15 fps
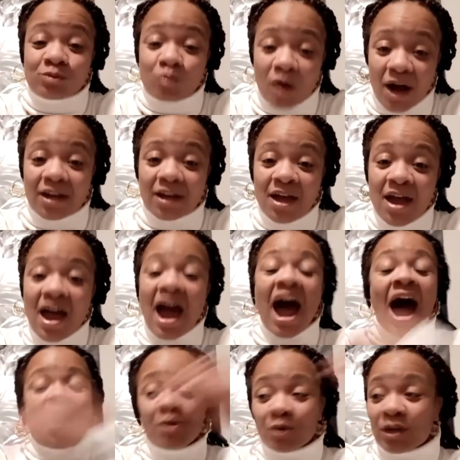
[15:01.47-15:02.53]
what?
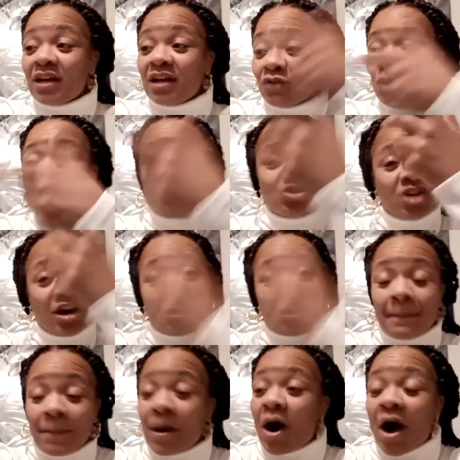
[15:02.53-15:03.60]
I don't care if you juggling
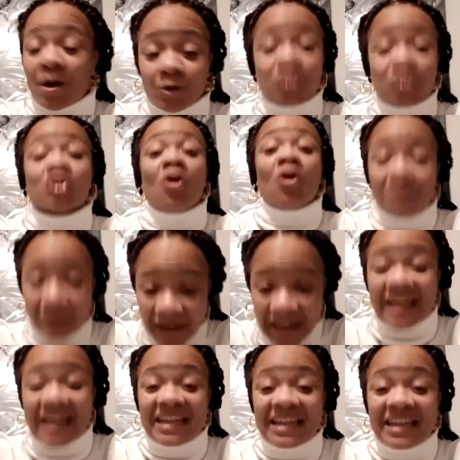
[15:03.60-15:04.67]
bottles, you're going to be
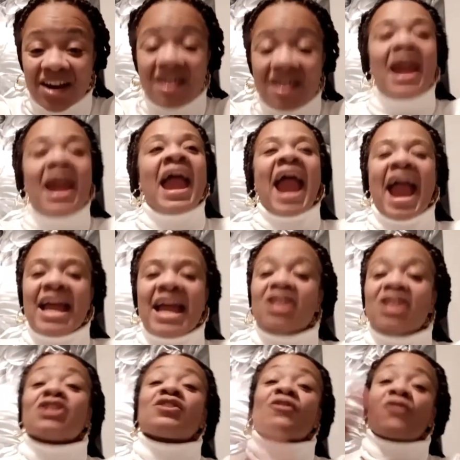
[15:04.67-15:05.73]
in there and
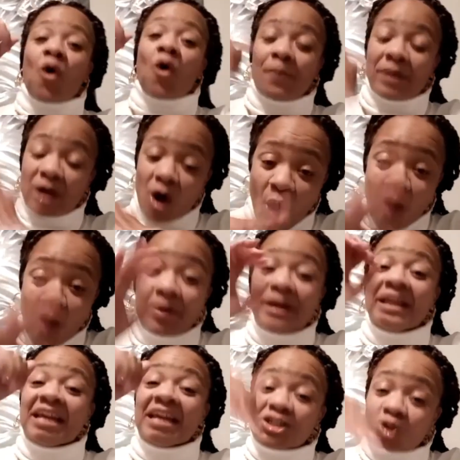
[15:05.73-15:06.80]
it's going to be harmony.
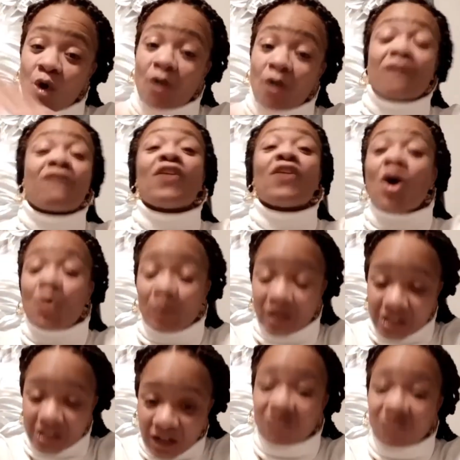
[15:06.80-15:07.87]
It's going to flow
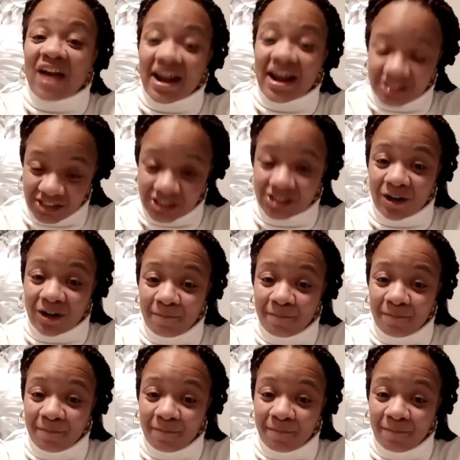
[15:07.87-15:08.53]
into the fashion show.